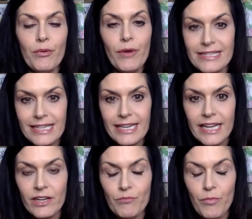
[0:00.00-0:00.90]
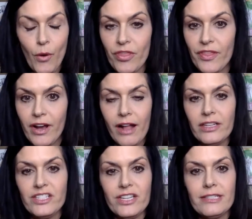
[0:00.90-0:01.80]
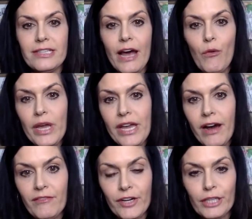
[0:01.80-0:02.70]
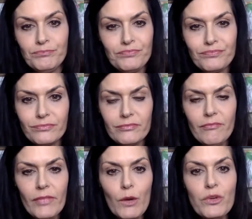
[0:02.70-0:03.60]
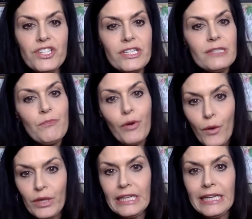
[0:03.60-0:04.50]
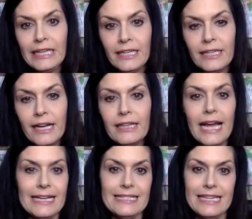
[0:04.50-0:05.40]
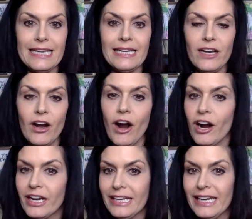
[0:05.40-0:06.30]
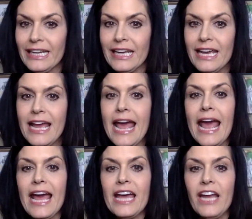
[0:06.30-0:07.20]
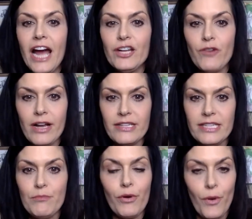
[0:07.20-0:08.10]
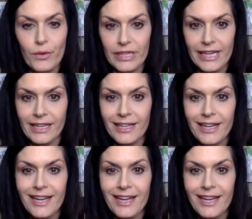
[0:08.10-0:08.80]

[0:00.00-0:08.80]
present in both the collagens that we offer, which is proline, glycine, arginine, and hydroxyproline.